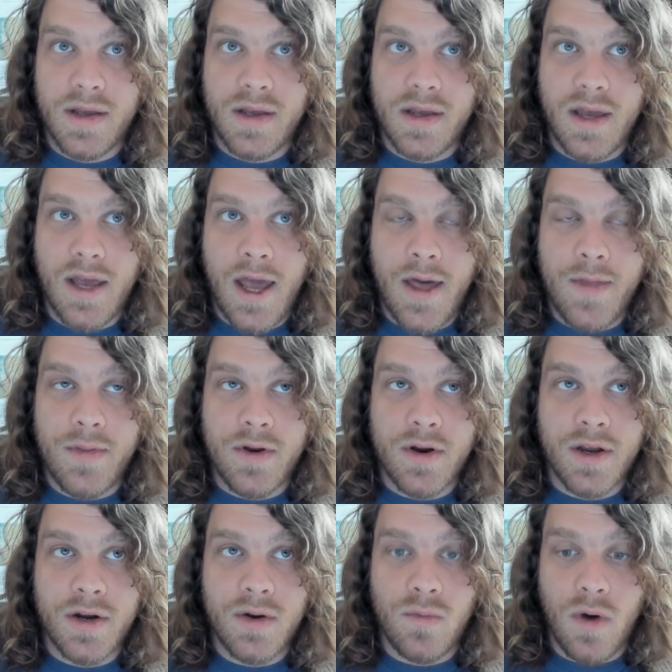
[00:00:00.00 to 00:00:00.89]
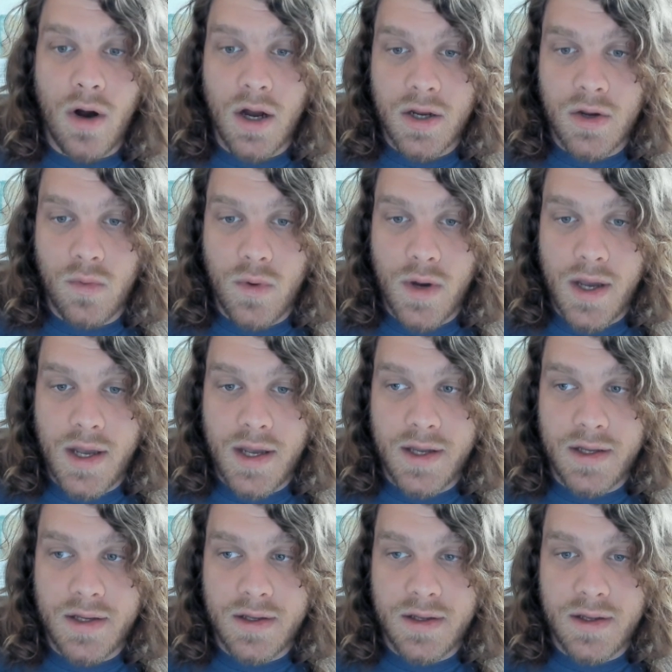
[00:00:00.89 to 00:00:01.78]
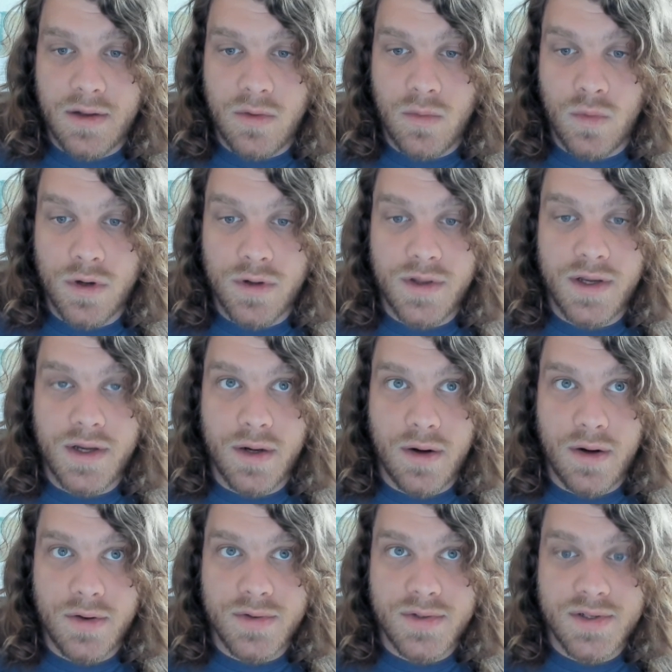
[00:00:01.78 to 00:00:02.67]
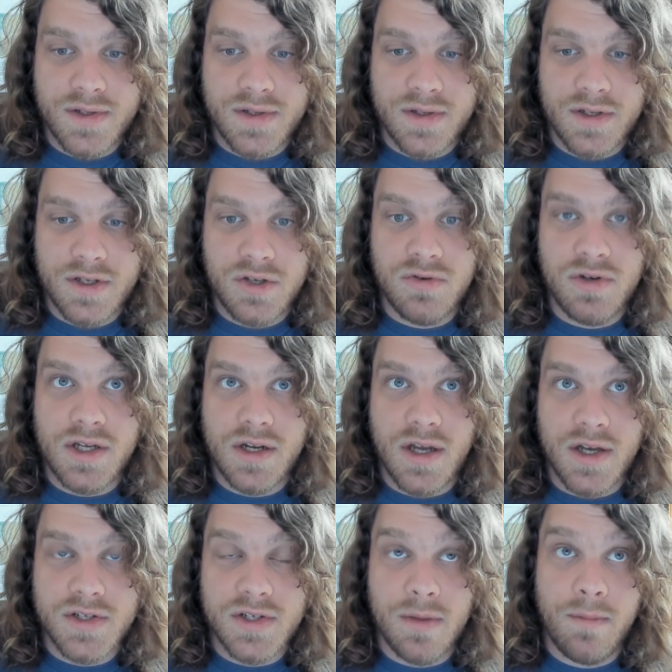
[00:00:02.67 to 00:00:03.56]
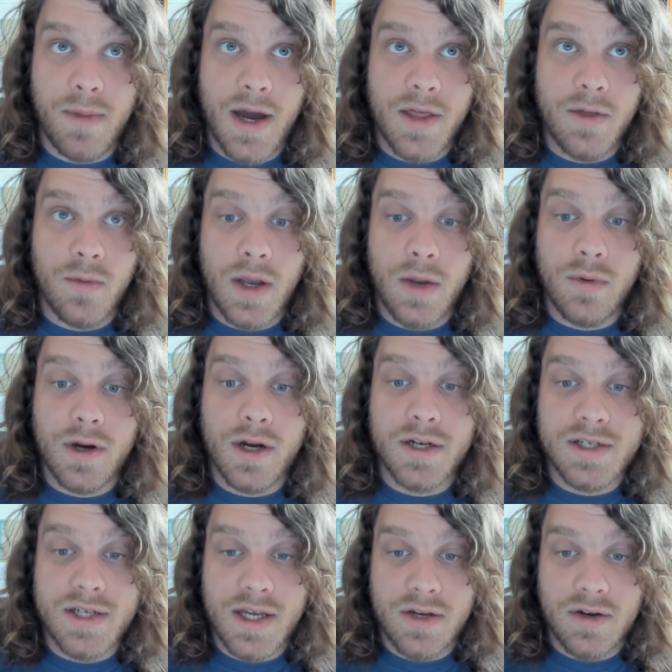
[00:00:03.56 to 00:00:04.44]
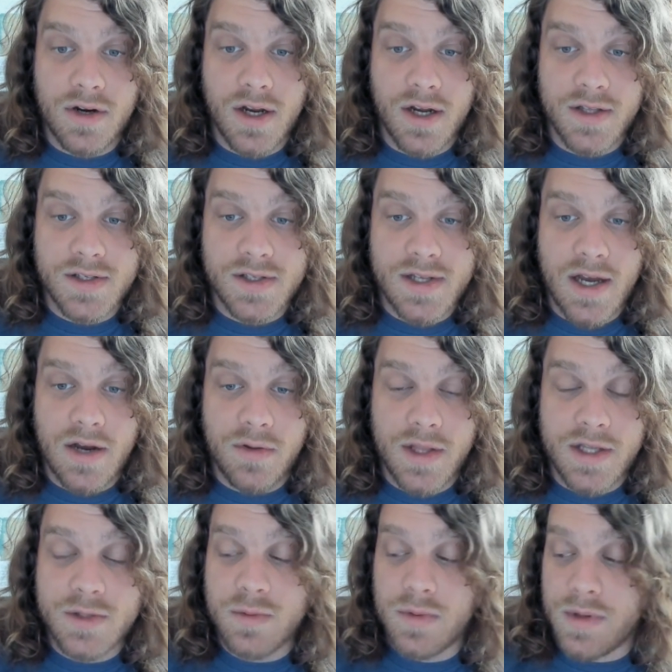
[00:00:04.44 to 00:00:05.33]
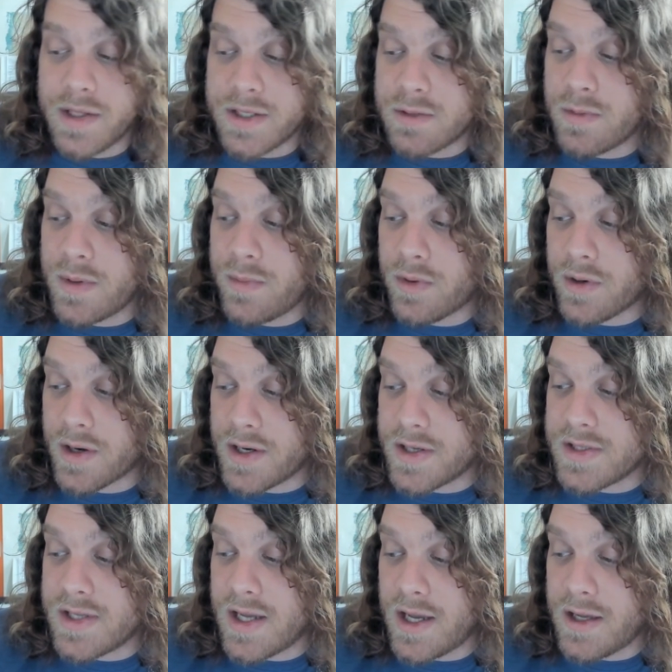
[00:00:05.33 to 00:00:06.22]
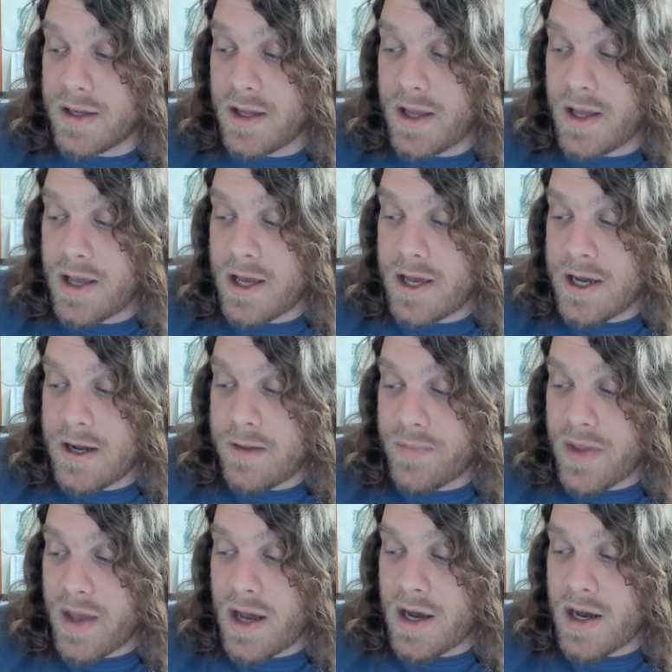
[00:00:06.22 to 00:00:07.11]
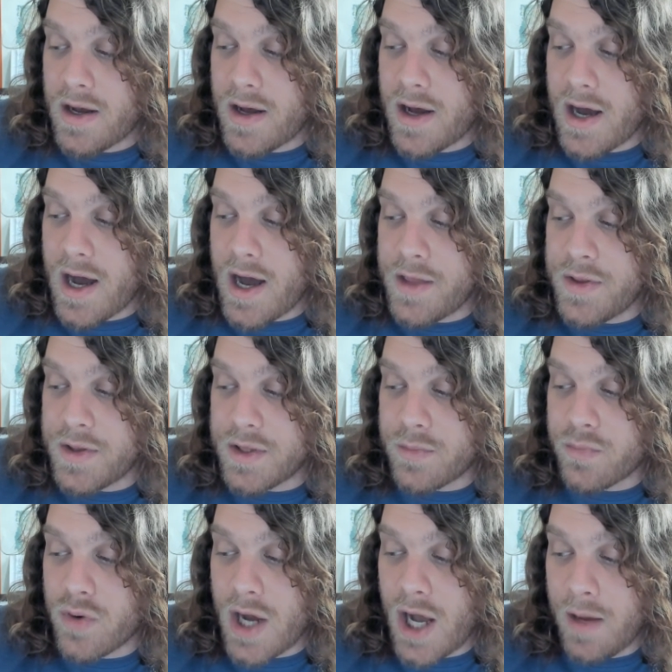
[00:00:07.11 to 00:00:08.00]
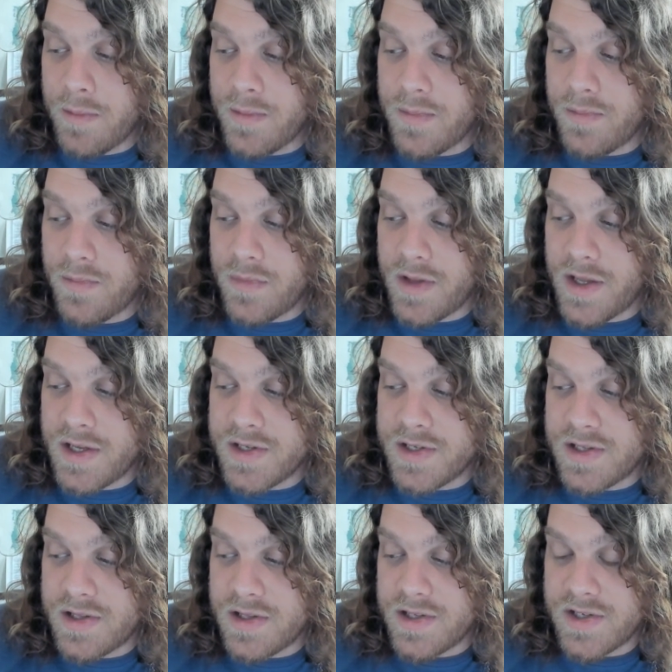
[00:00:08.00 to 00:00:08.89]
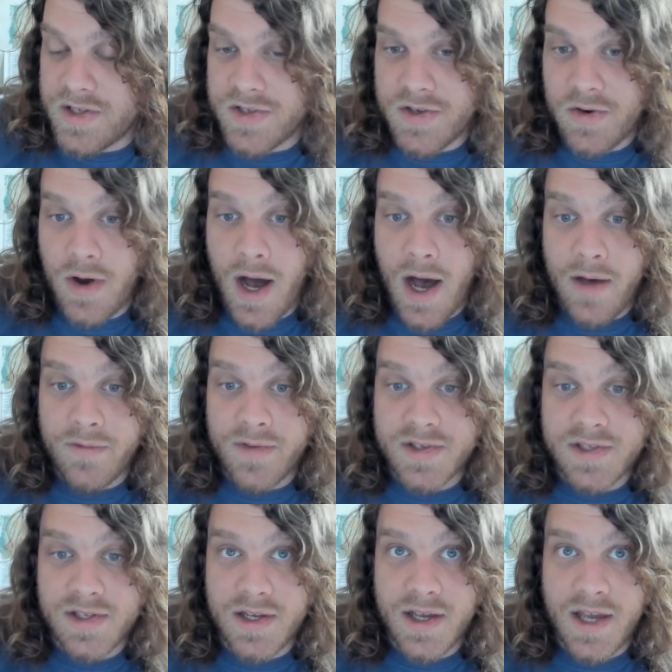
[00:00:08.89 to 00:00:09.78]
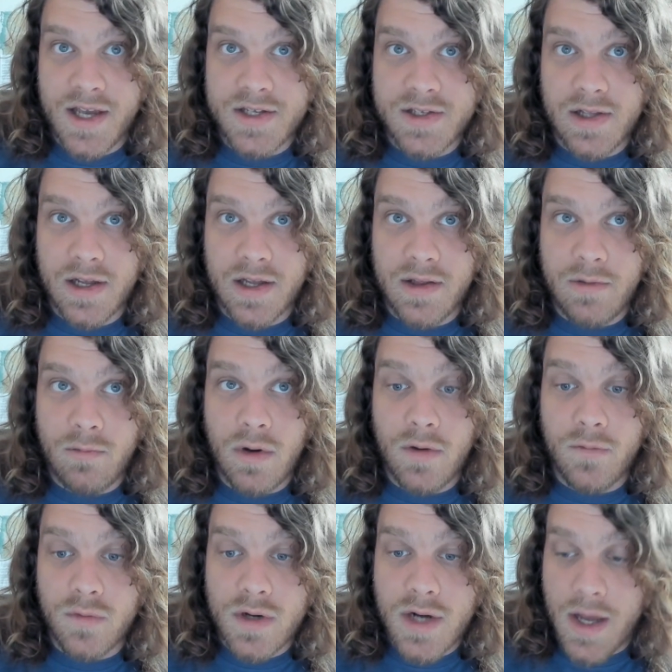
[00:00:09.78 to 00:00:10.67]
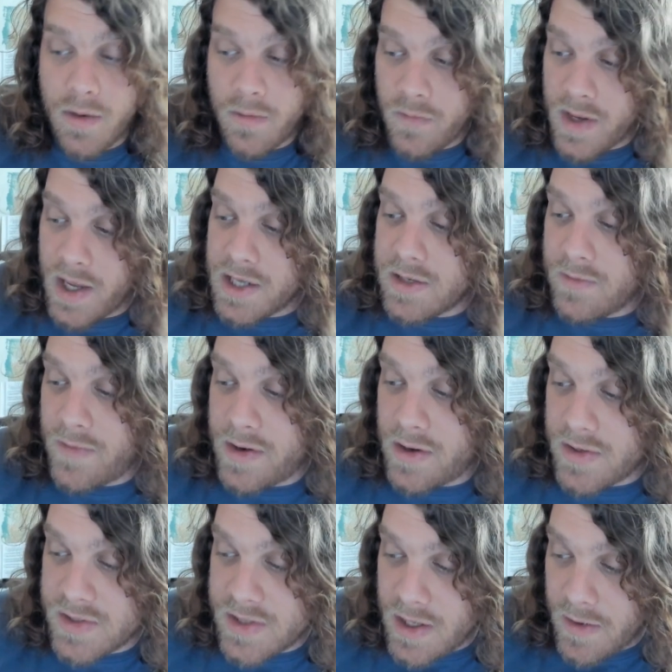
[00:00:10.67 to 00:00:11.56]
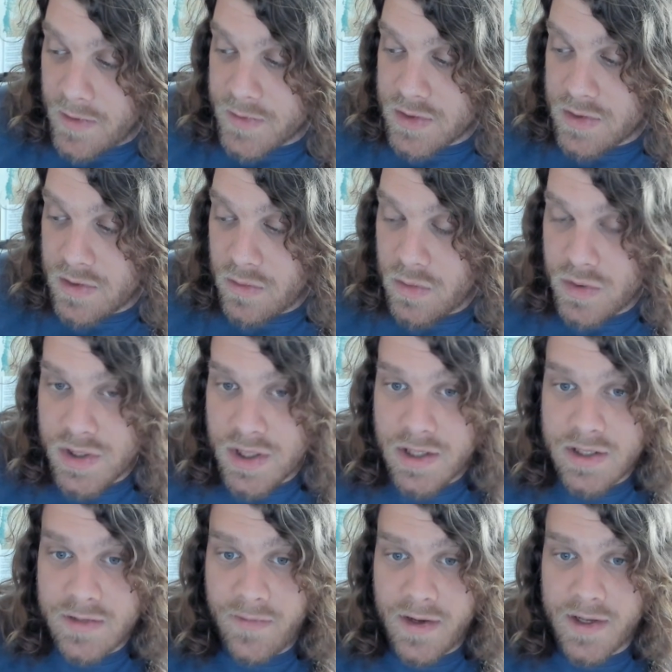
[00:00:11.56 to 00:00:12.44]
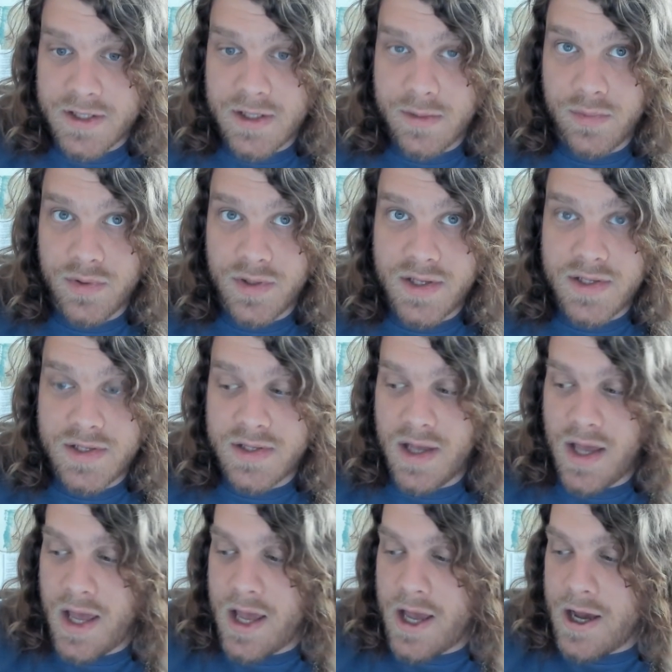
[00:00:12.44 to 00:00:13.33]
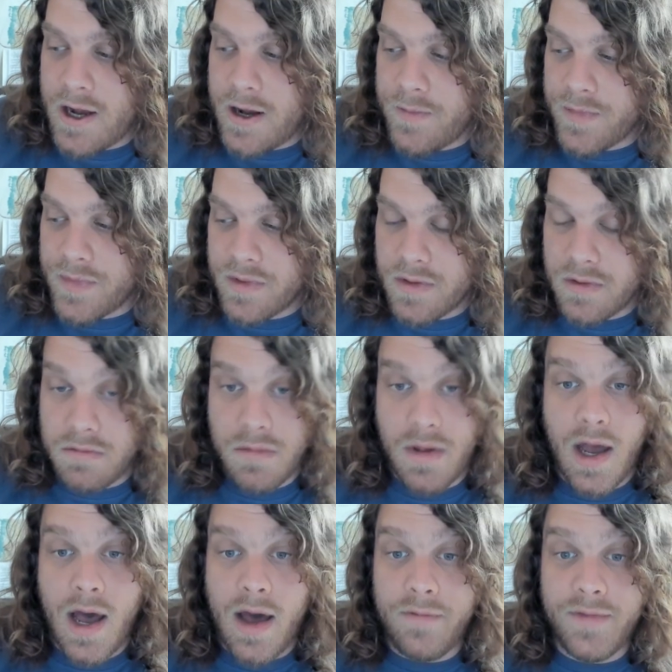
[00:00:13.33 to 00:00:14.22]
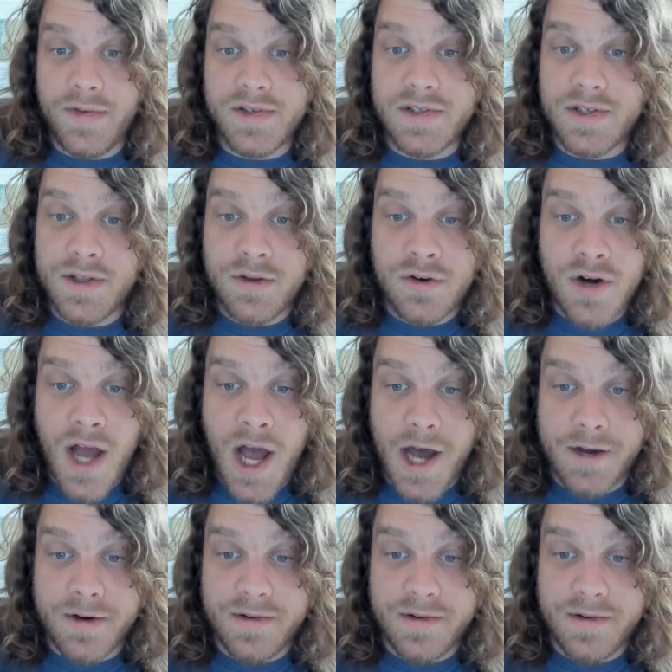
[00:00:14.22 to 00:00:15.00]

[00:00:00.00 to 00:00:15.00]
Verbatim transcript: And they're going to walk away. We're the heroes. You need us. And by the way, we're going to take your guns now. That's what that's what people are going to say uh, I think the problem is this is so obviously a case like, well, if we're not, if we can't defend ourselves, who's going to defend us? The police? Obviously, they're not.